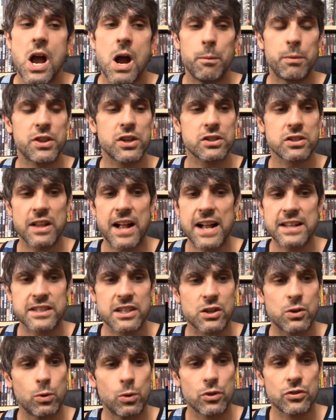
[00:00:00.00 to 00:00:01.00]
But there's lots
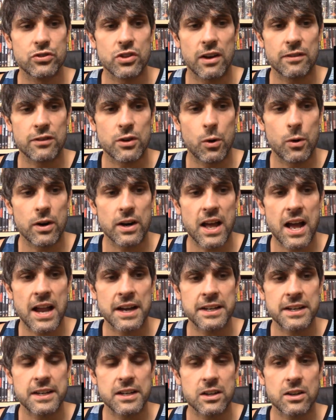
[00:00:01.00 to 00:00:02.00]
of cool stuff going
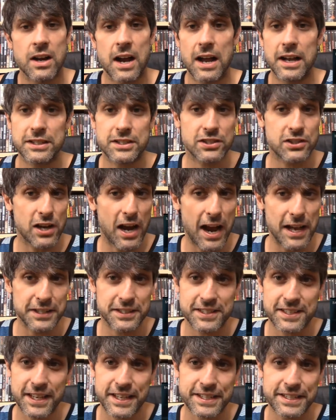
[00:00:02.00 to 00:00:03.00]
on here. It's shot in
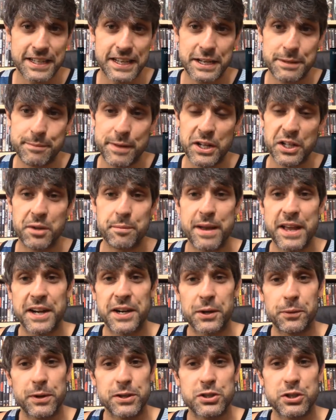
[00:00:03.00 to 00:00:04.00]
16
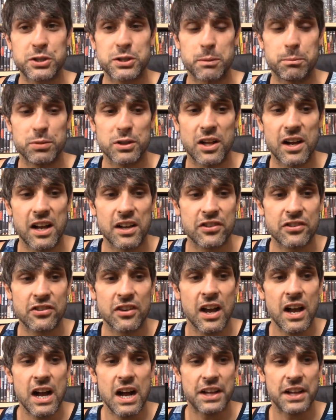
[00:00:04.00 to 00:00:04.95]
millimeter, which is a plus.